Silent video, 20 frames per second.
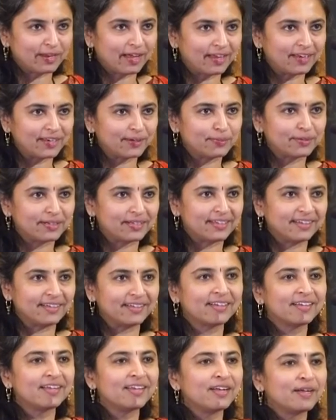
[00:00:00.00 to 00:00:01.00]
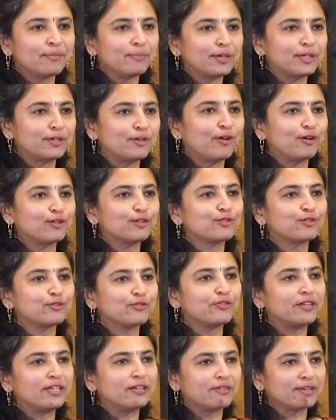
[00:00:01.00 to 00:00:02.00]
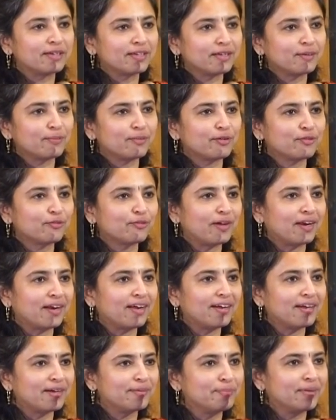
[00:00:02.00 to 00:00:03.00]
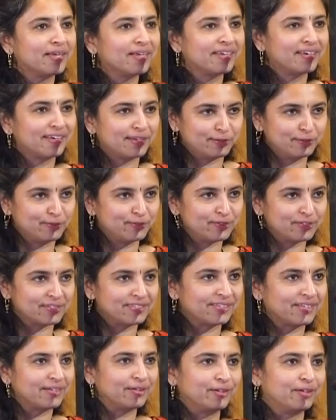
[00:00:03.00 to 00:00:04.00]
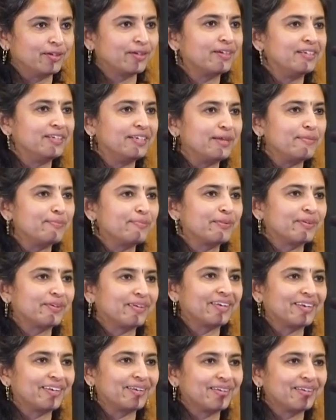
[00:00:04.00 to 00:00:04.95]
Aryabhatta, but not so frequently about Varaha Mihira, who was the contemporary.